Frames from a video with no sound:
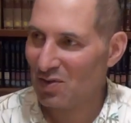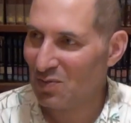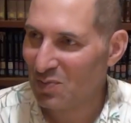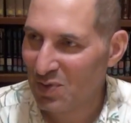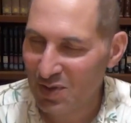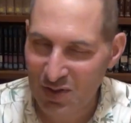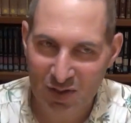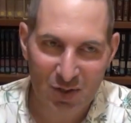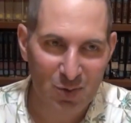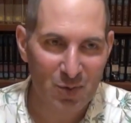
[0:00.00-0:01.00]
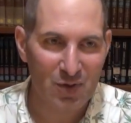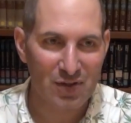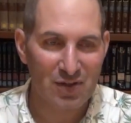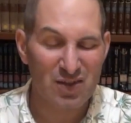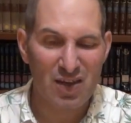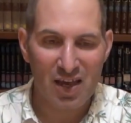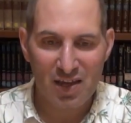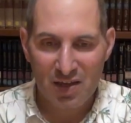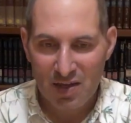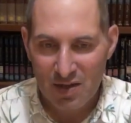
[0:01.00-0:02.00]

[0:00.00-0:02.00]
at the position that we're willing to say,